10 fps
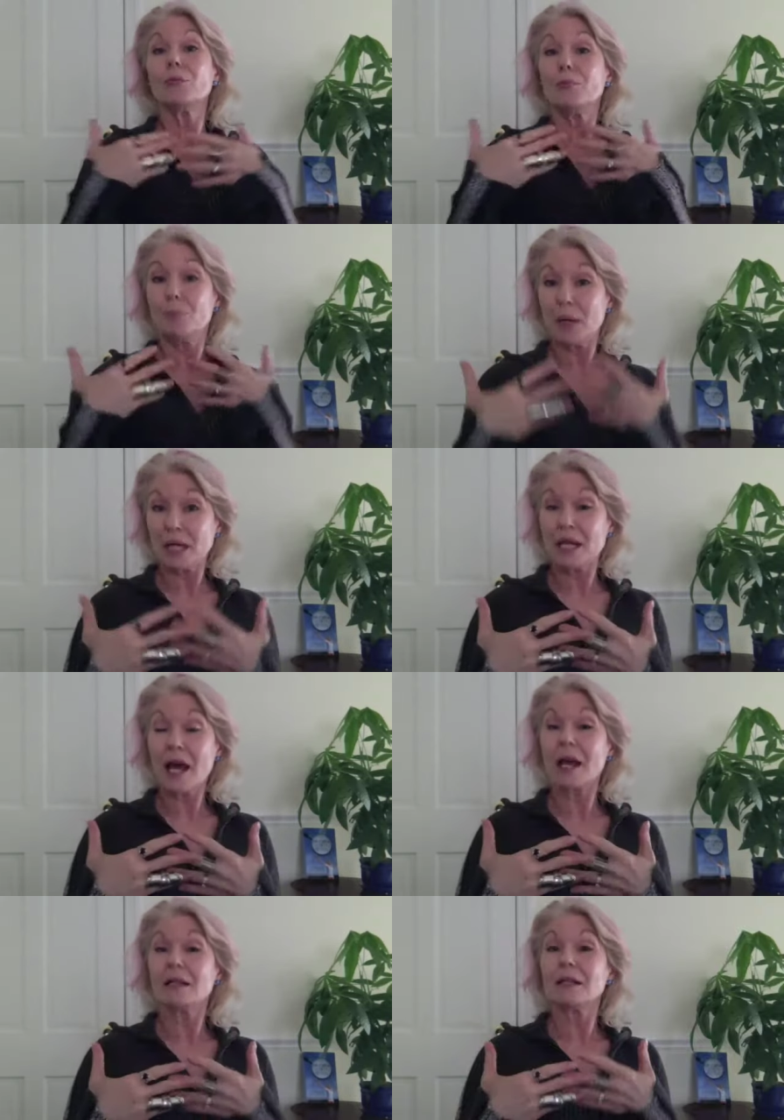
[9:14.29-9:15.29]
But
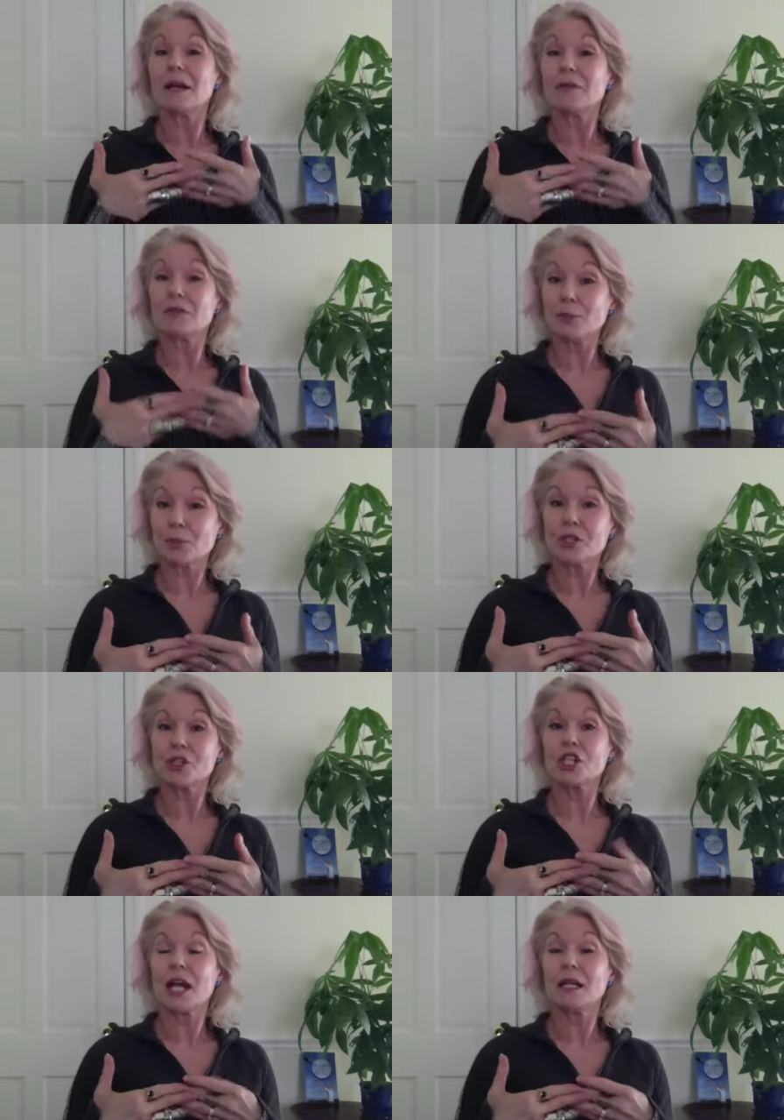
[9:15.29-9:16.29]
again, never
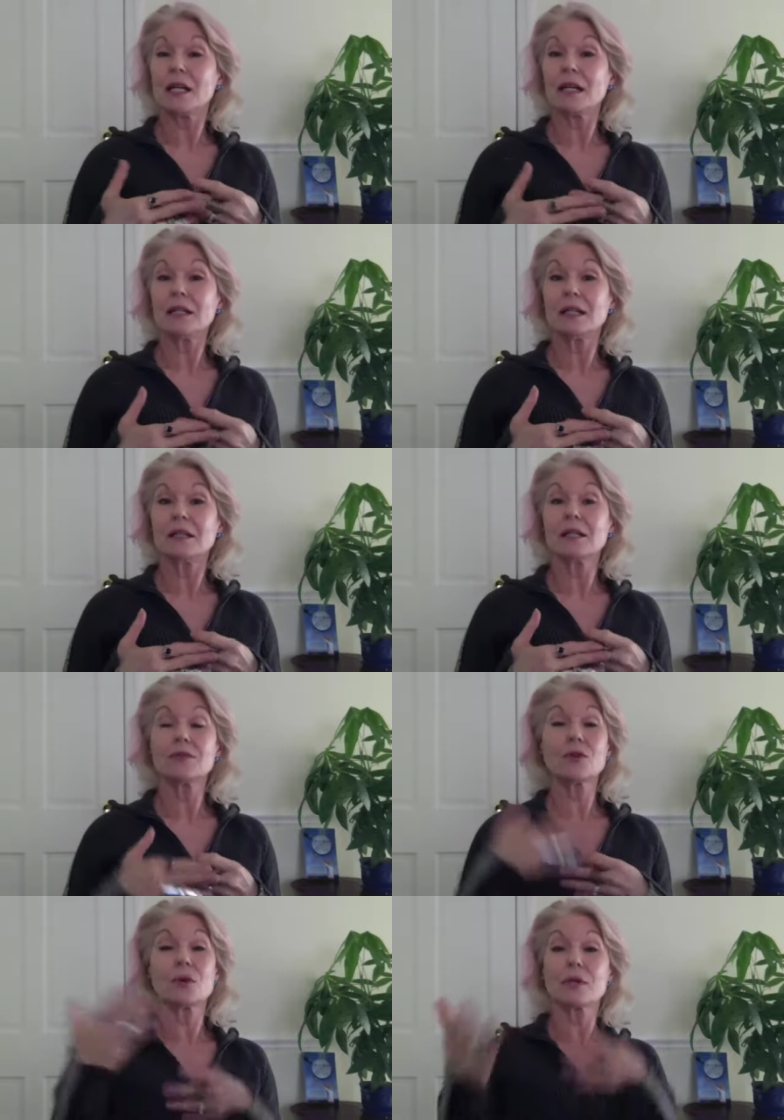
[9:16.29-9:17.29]
appreciating it. And then, of
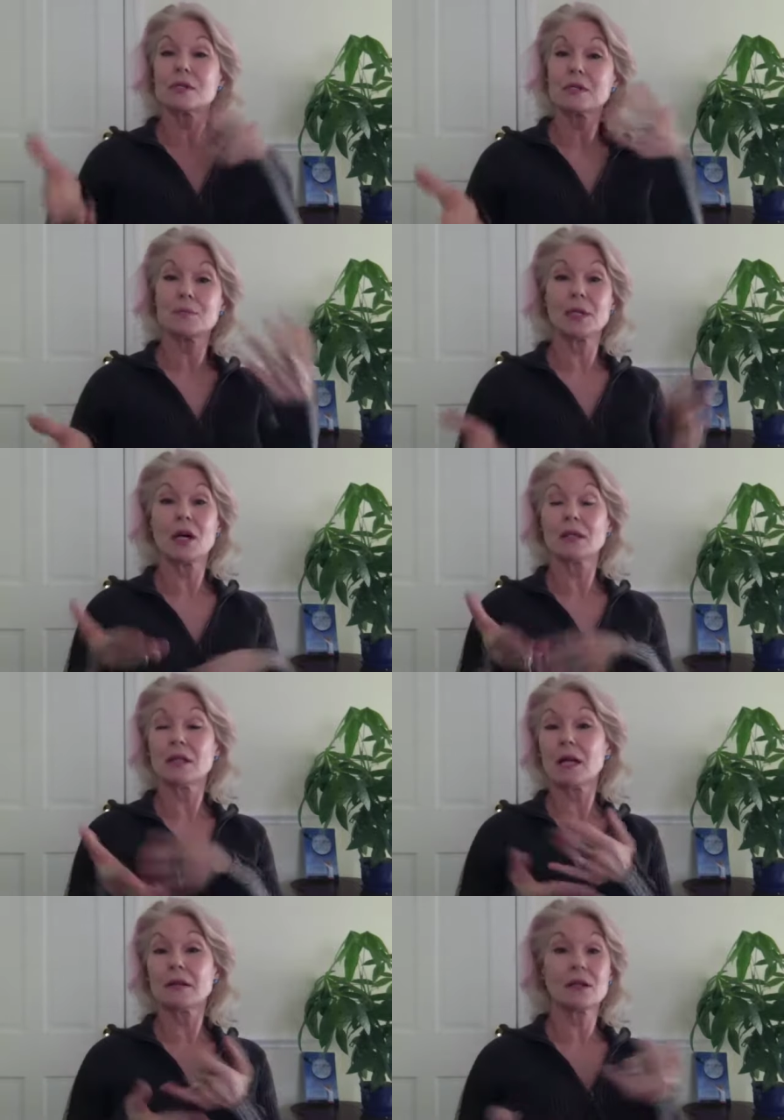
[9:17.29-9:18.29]
course, beyond
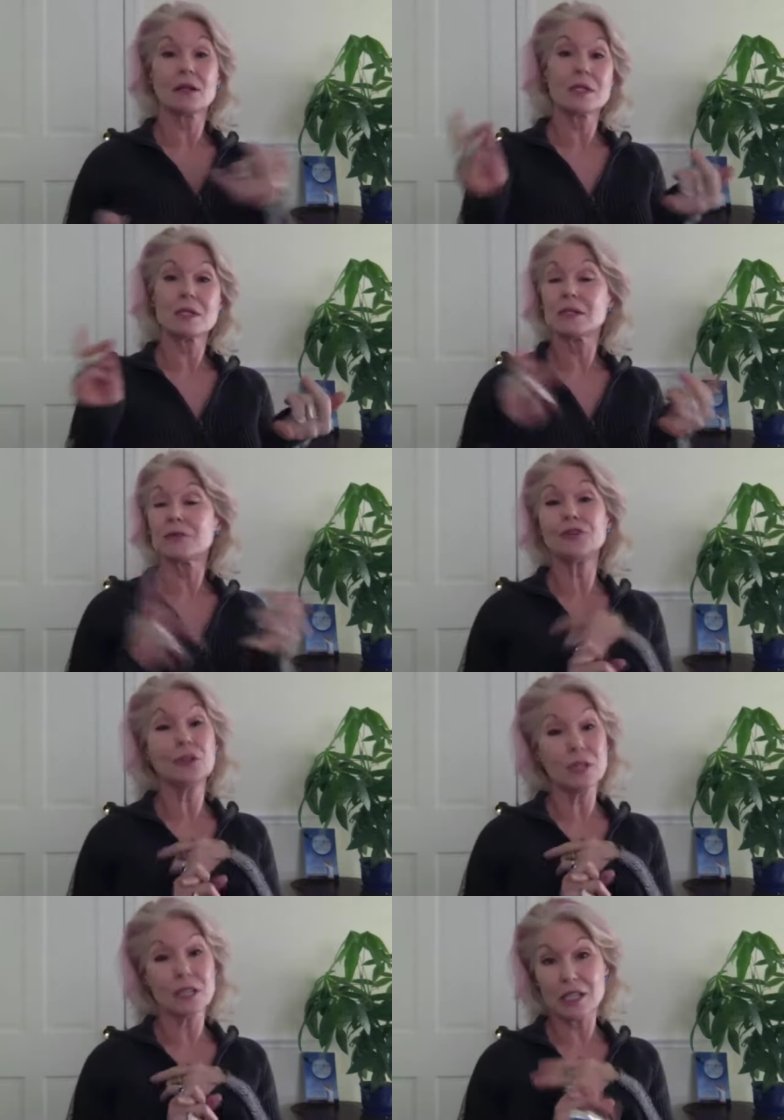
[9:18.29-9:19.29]
that, there was the
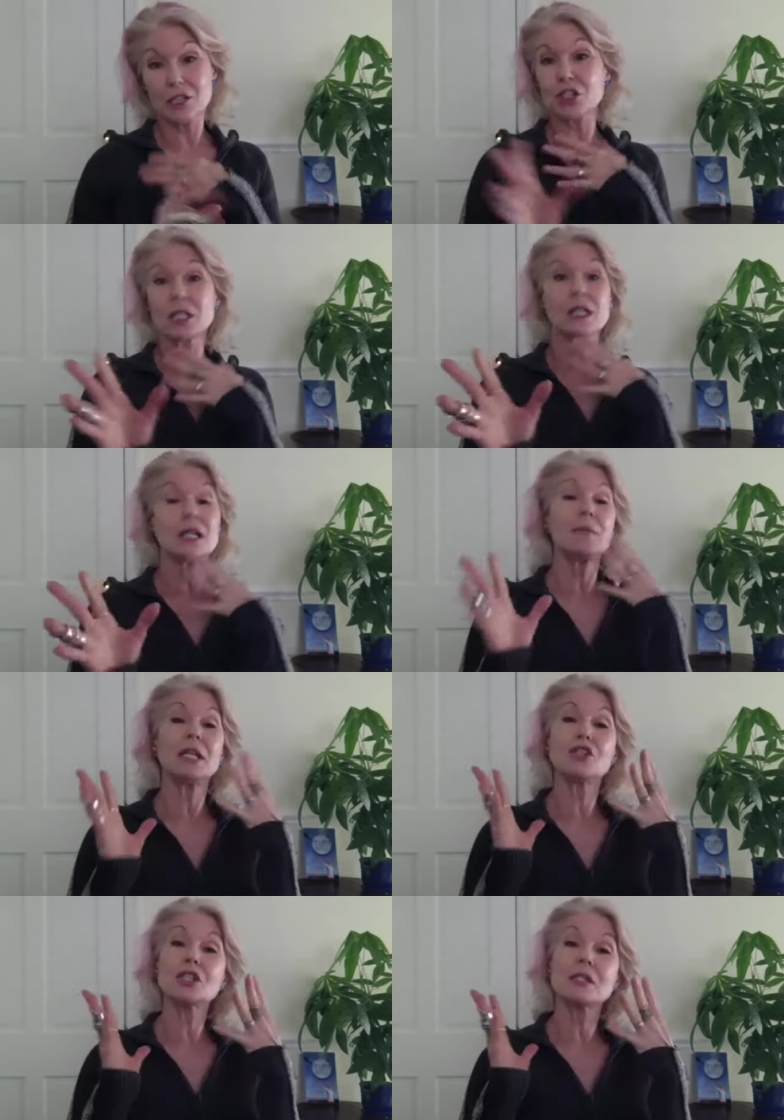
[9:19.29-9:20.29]
food addiction. And I
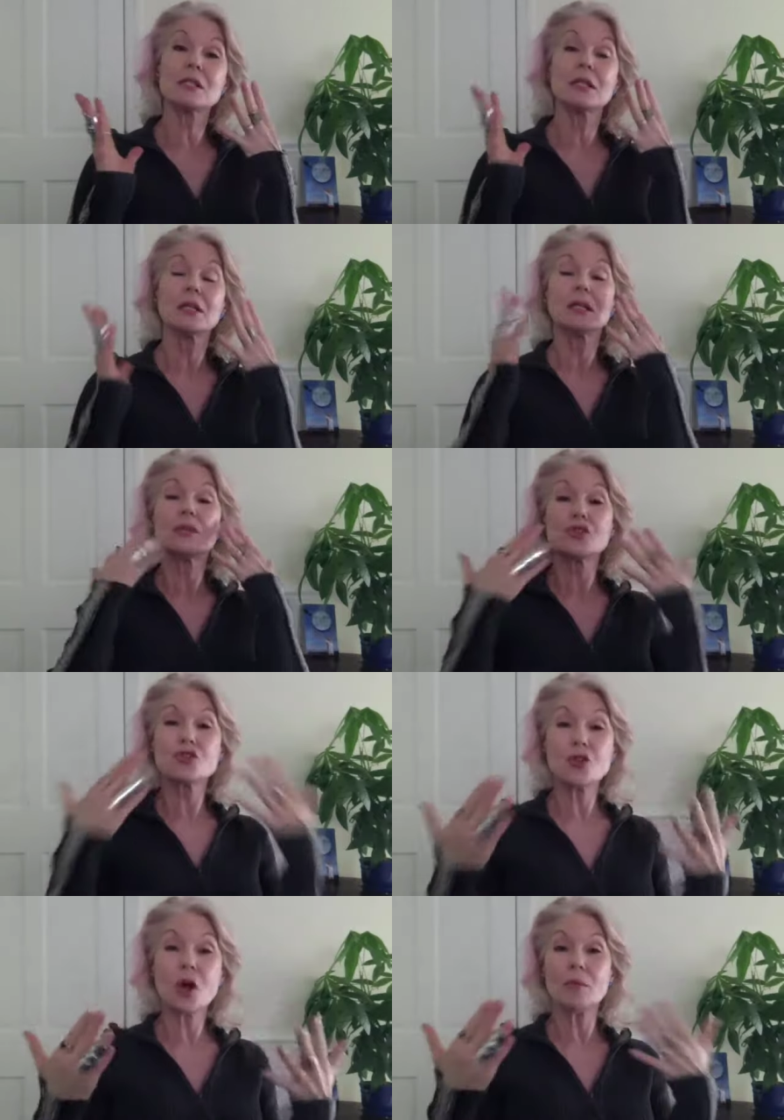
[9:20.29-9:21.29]
mean, just
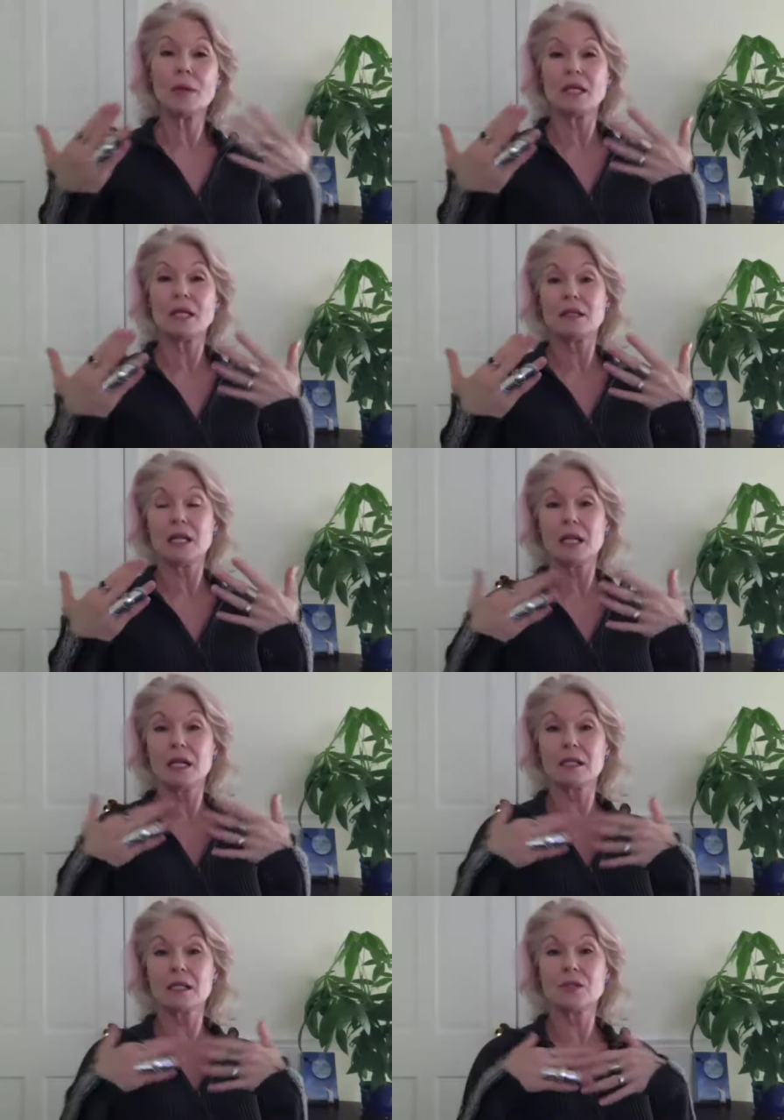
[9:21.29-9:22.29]
so many
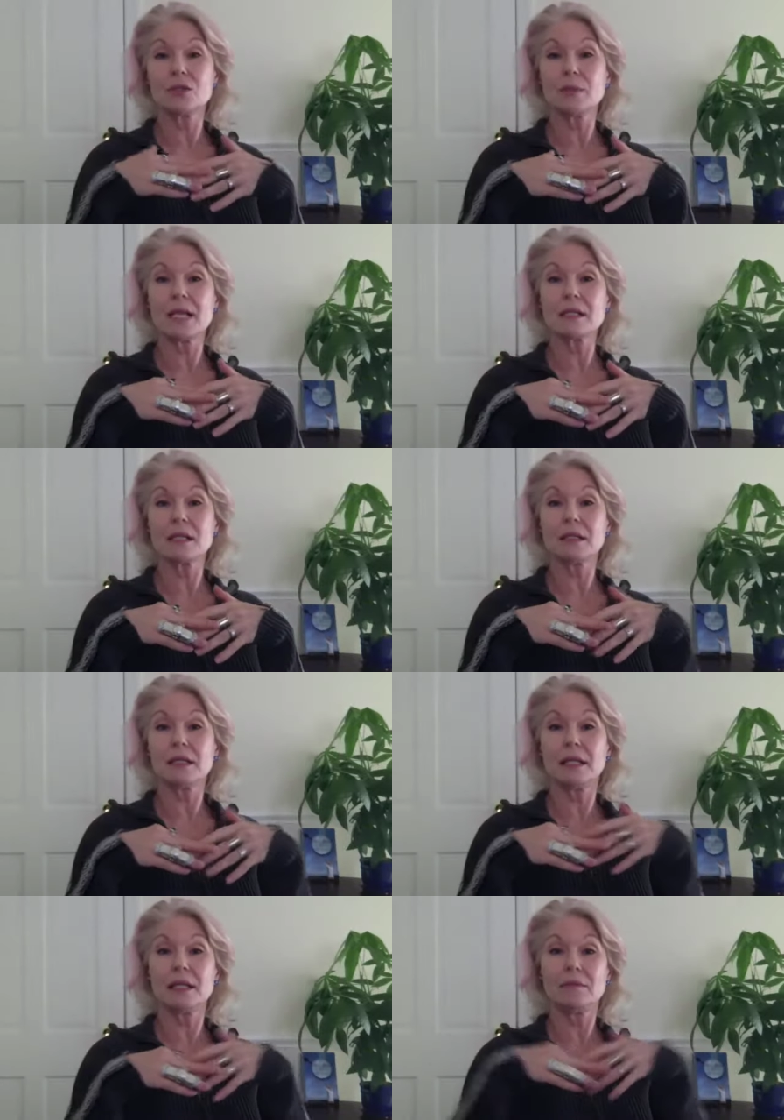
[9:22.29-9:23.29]
things to
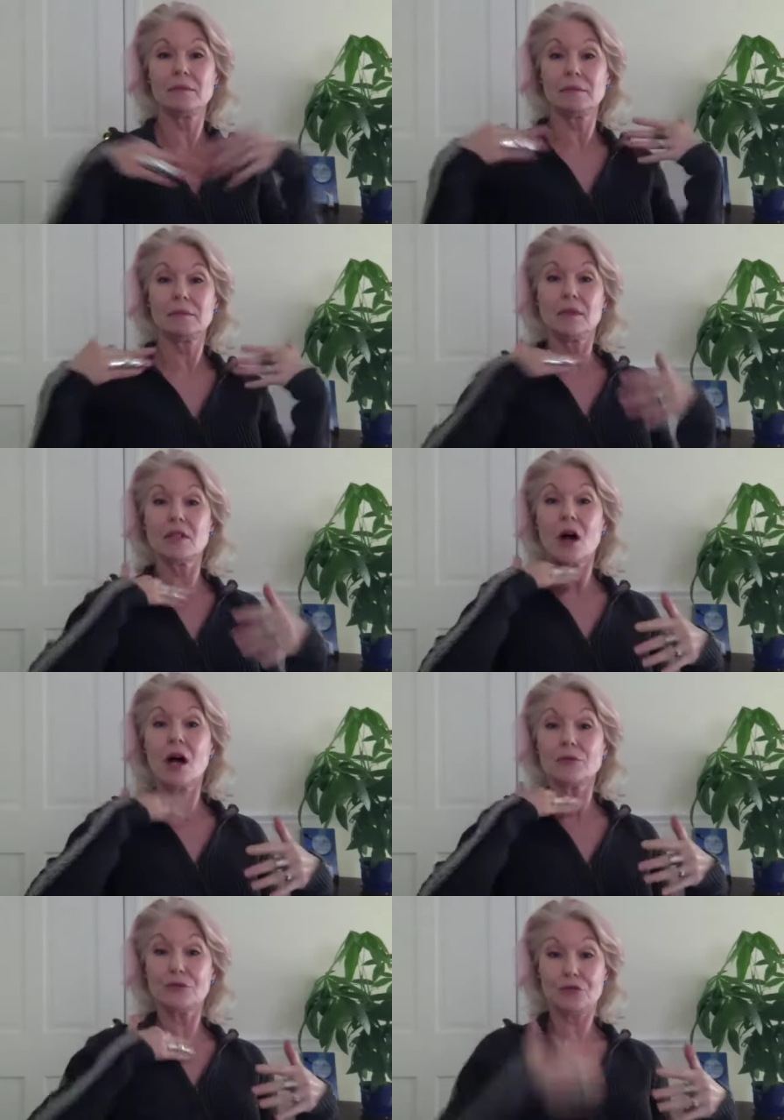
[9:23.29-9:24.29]
basically
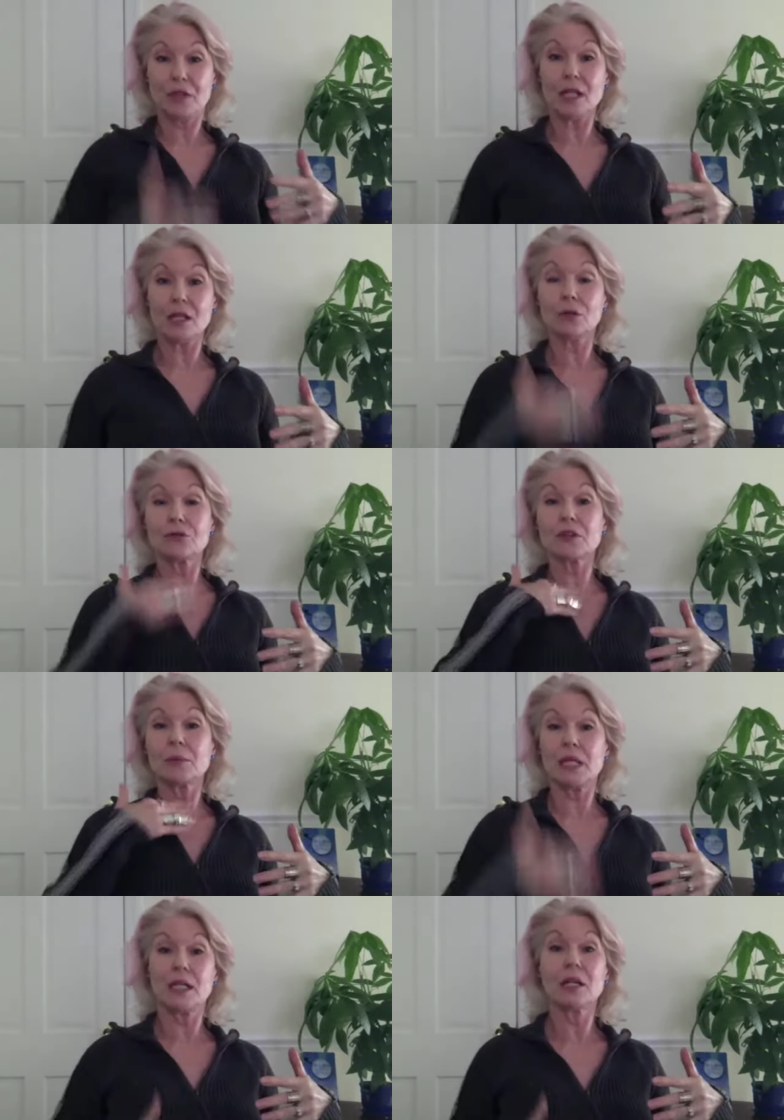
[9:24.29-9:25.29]
not feel from
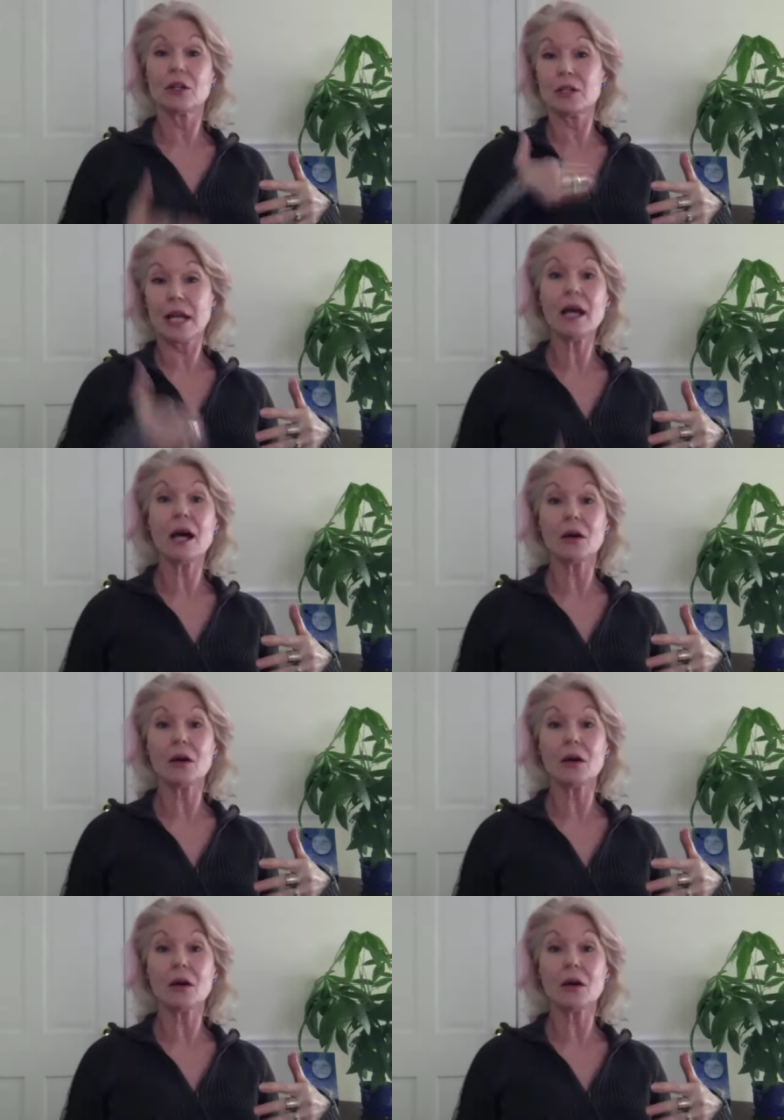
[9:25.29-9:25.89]
here down.